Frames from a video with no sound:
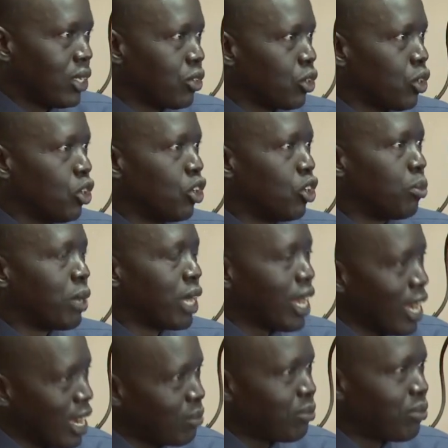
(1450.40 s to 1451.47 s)
So
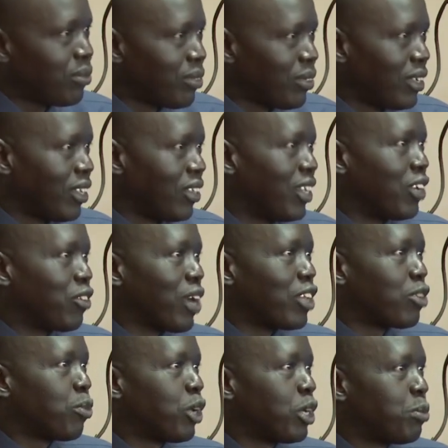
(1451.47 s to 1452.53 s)
perhaps the
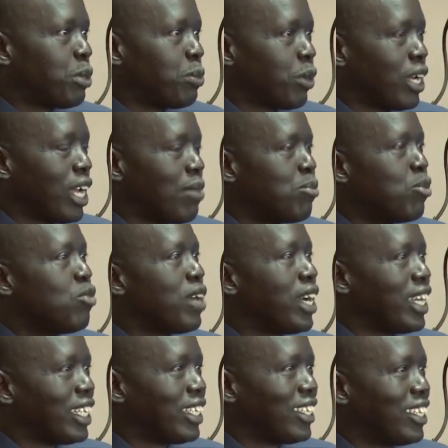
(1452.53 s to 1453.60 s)
transport people have moved
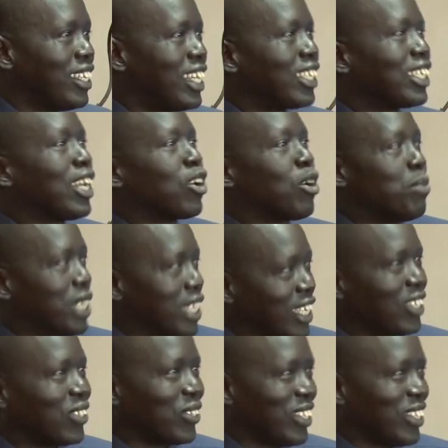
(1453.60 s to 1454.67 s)
ahead than telecommunication.